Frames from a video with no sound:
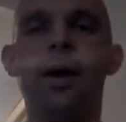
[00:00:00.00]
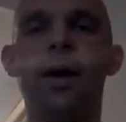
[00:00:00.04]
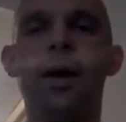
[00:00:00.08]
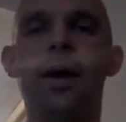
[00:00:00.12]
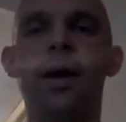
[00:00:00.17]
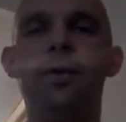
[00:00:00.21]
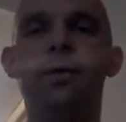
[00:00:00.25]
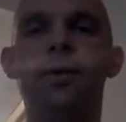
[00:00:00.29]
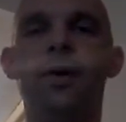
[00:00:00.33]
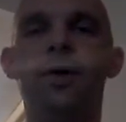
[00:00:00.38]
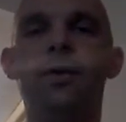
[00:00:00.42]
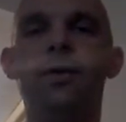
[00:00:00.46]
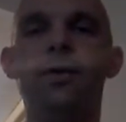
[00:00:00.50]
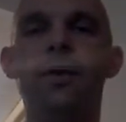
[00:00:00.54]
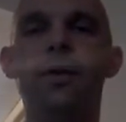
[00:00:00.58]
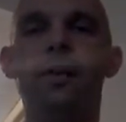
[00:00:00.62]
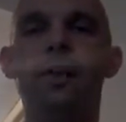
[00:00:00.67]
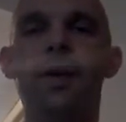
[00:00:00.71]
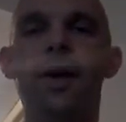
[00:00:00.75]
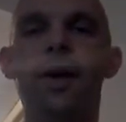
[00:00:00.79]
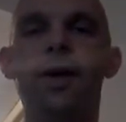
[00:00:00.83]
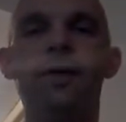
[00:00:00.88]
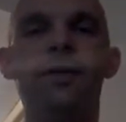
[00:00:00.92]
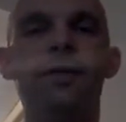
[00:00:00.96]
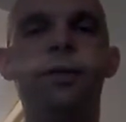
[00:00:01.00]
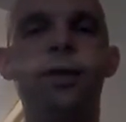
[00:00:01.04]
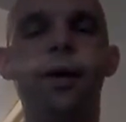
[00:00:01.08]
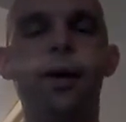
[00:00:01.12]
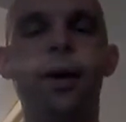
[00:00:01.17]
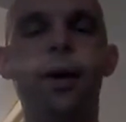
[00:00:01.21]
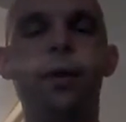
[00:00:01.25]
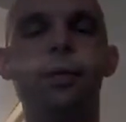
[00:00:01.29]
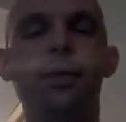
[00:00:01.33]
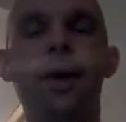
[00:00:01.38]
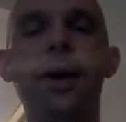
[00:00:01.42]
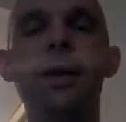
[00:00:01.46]
I've also placed
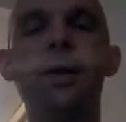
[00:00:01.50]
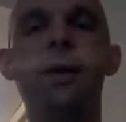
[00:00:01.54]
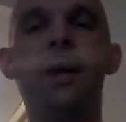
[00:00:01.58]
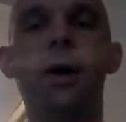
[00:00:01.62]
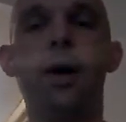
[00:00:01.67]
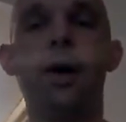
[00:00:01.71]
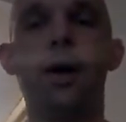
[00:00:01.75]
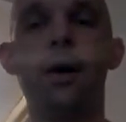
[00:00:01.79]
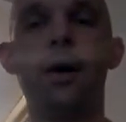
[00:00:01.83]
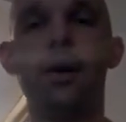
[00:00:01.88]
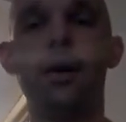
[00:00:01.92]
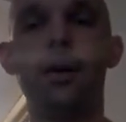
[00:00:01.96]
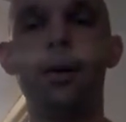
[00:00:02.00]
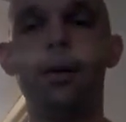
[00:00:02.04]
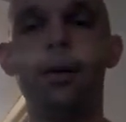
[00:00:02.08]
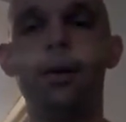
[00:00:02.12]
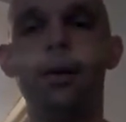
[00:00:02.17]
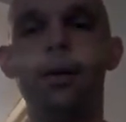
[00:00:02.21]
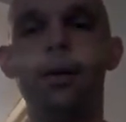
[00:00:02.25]
a red card.